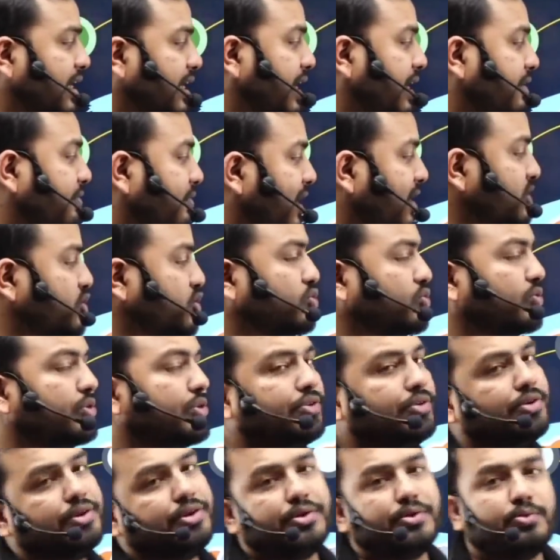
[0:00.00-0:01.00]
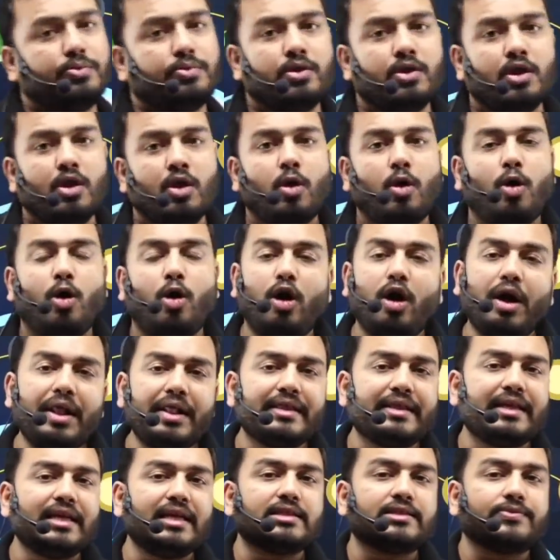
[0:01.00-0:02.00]
Advanced 2022. All
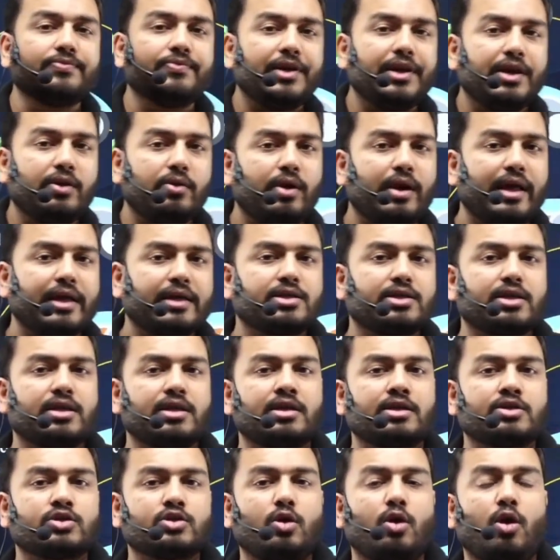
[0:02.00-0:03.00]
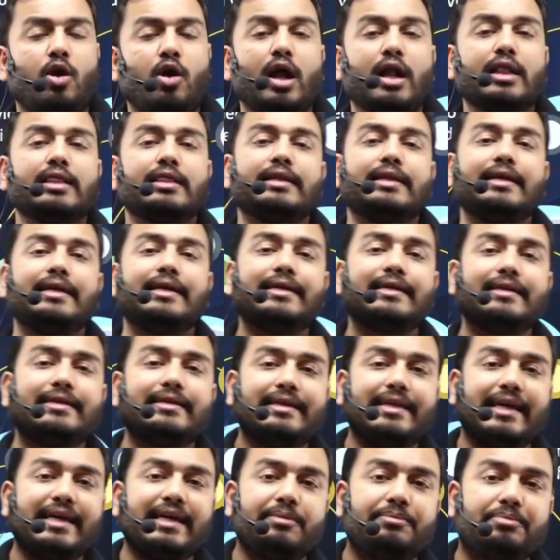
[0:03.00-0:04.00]
these video lectures, all the
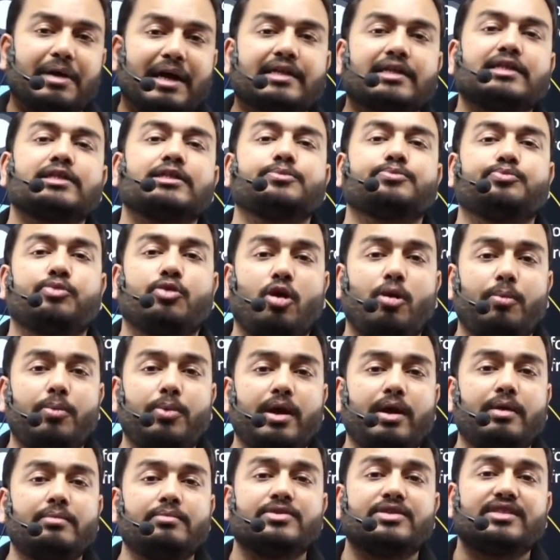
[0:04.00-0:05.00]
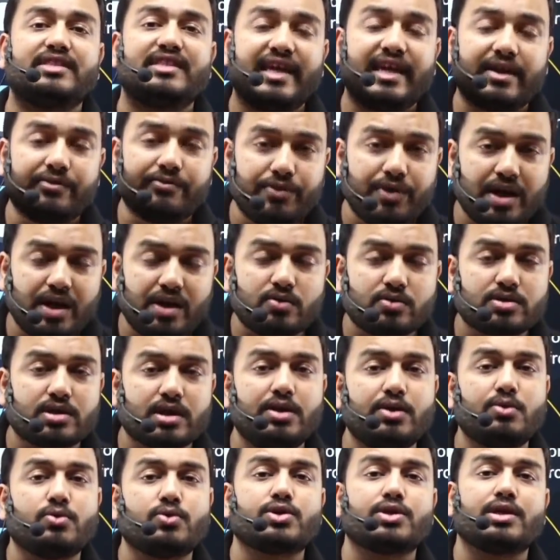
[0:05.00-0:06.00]
daily practice problems, their video
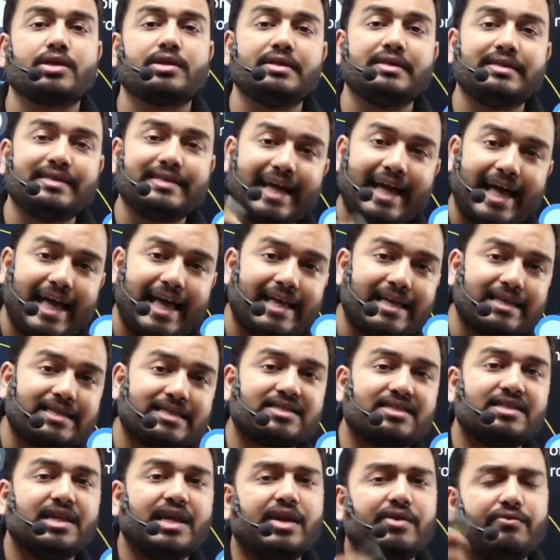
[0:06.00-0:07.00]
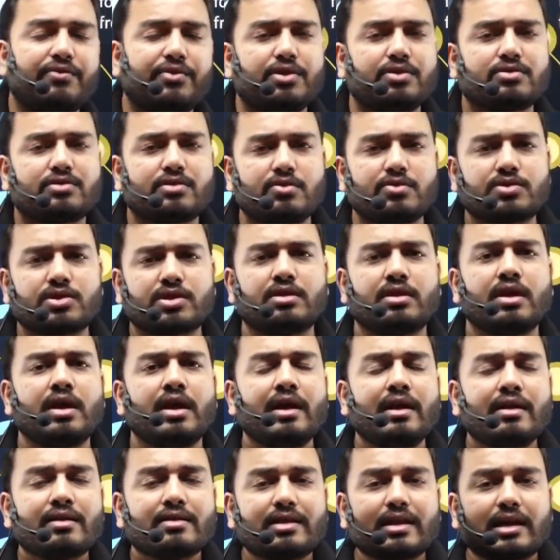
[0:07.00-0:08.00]
solution, tests, their video solution,
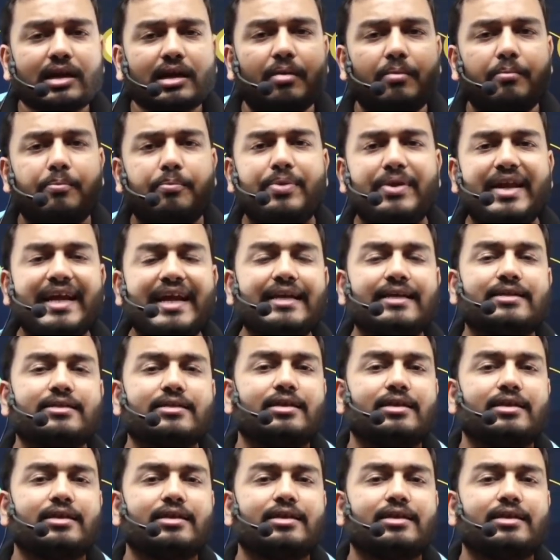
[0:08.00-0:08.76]
the complete